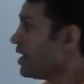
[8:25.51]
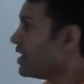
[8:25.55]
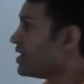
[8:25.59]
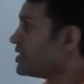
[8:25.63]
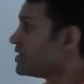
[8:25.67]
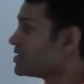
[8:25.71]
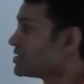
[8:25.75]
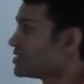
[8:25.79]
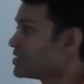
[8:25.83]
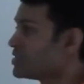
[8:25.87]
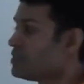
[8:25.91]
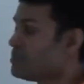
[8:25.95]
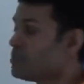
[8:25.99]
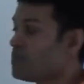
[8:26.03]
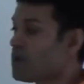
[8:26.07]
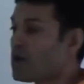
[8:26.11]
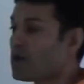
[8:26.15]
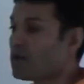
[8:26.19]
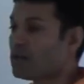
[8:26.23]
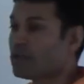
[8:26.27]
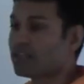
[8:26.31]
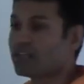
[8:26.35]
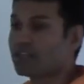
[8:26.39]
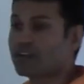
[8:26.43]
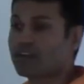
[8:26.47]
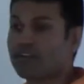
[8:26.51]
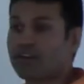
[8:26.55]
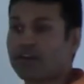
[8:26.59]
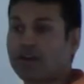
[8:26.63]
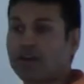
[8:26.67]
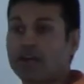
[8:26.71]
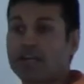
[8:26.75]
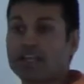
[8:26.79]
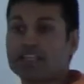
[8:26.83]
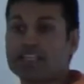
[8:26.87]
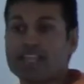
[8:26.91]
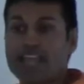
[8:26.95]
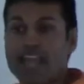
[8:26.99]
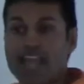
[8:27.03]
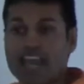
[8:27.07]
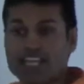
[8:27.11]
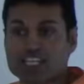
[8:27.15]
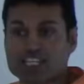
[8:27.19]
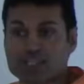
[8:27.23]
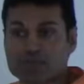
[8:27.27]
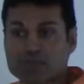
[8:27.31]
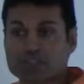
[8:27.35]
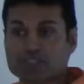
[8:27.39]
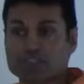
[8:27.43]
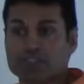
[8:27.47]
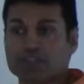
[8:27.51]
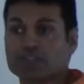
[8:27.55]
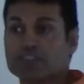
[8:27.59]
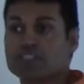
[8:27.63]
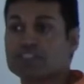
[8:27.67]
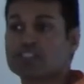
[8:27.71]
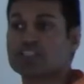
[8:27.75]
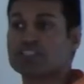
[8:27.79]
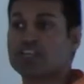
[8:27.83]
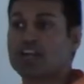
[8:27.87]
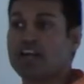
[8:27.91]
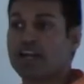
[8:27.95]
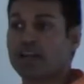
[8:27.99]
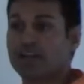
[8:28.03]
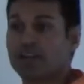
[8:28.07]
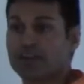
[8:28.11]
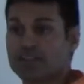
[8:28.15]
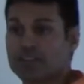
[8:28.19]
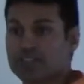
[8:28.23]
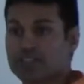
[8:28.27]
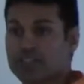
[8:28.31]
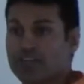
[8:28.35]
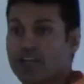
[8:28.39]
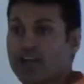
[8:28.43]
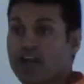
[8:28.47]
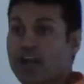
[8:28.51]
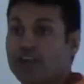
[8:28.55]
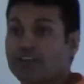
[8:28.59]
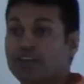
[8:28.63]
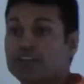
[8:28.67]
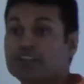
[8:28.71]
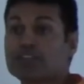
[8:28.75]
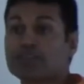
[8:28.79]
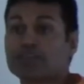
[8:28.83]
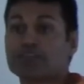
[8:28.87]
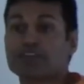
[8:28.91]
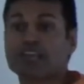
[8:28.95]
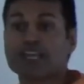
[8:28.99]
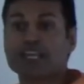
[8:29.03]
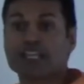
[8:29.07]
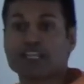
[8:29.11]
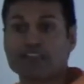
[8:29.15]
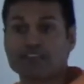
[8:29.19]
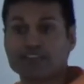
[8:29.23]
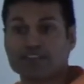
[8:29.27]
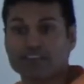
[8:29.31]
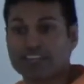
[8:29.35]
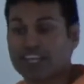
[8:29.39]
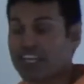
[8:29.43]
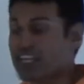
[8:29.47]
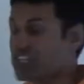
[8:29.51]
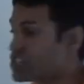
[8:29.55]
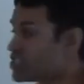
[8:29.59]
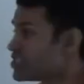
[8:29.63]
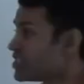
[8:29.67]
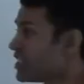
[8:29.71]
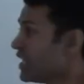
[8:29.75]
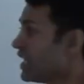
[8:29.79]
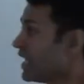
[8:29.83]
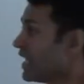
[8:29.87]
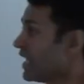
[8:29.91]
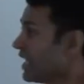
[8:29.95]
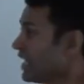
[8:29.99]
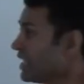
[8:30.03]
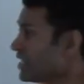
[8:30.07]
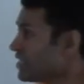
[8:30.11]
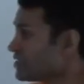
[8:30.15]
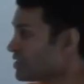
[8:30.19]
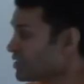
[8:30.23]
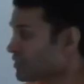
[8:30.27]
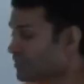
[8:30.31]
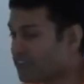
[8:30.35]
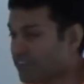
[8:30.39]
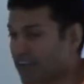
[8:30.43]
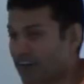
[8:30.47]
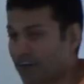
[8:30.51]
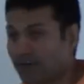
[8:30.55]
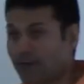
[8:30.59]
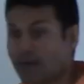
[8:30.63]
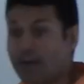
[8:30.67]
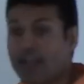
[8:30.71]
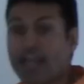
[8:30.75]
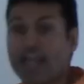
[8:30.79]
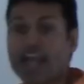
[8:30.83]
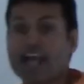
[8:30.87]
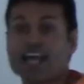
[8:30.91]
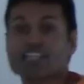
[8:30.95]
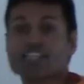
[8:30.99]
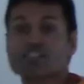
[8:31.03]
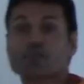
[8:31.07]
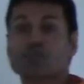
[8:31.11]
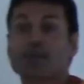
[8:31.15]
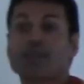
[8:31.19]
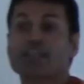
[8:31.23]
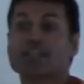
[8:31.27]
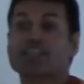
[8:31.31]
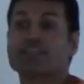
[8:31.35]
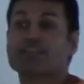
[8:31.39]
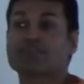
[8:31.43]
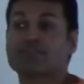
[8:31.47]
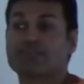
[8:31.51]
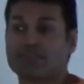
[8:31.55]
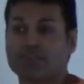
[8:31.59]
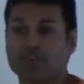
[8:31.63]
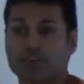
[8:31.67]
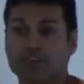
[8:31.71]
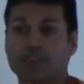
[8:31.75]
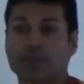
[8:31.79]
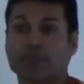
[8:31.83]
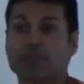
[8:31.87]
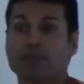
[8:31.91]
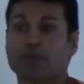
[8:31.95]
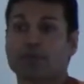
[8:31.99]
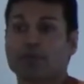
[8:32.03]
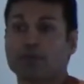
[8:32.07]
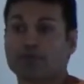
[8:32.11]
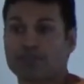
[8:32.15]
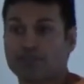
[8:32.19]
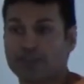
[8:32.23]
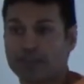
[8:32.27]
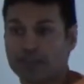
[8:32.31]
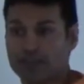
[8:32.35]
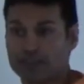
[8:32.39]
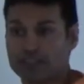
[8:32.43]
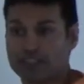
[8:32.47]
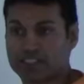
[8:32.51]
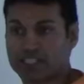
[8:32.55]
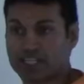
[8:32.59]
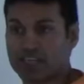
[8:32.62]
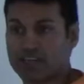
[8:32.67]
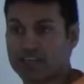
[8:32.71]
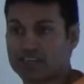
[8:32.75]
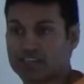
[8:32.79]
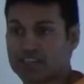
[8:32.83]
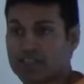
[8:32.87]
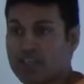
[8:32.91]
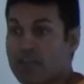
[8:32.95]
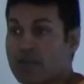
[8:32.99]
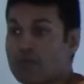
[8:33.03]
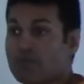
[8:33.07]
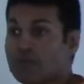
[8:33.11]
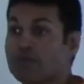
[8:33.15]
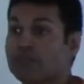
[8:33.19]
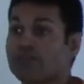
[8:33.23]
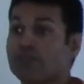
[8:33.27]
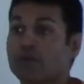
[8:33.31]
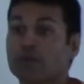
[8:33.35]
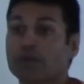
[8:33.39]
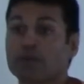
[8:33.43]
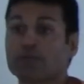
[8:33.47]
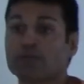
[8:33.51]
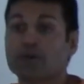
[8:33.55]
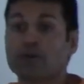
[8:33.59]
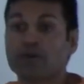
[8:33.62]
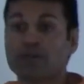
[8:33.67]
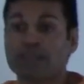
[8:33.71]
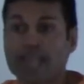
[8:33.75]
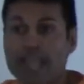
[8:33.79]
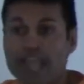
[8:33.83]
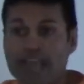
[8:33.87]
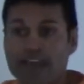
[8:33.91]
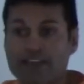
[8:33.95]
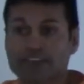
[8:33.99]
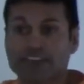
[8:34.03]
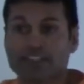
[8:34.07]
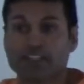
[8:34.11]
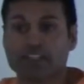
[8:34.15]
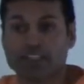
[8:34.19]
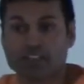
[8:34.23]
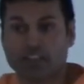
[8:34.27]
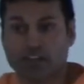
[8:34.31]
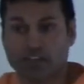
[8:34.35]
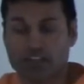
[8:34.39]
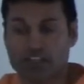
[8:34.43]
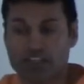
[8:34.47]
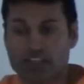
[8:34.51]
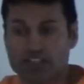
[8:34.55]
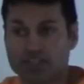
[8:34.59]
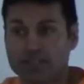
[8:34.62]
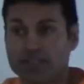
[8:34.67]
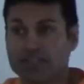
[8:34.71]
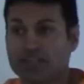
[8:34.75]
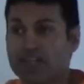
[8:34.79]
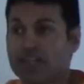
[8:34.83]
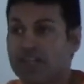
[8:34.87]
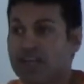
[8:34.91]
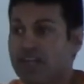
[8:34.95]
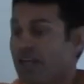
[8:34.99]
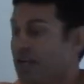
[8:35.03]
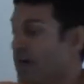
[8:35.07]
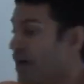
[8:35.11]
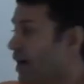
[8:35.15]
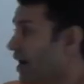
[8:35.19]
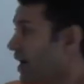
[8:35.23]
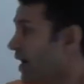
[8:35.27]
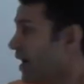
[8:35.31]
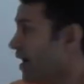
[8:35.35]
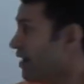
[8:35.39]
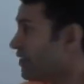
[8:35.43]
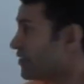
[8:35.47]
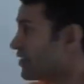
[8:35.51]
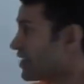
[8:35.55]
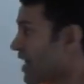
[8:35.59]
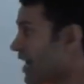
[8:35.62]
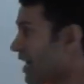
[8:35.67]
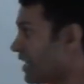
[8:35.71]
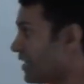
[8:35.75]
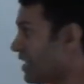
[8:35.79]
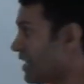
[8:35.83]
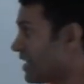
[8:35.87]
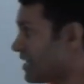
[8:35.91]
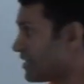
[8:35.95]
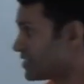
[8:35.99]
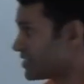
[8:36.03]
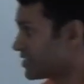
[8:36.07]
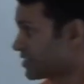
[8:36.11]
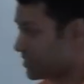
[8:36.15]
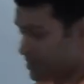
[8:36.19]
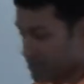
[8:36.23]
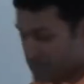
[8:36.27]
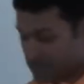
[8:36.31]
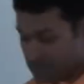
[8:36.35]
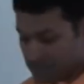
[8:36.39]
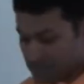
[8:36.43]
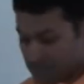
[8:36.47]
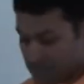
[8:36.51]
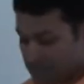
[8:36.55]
symbolic of our attachments, our desires, of our different identifications, into the fire as a way to further purify ourselves before we go and have the darshan of Kailas.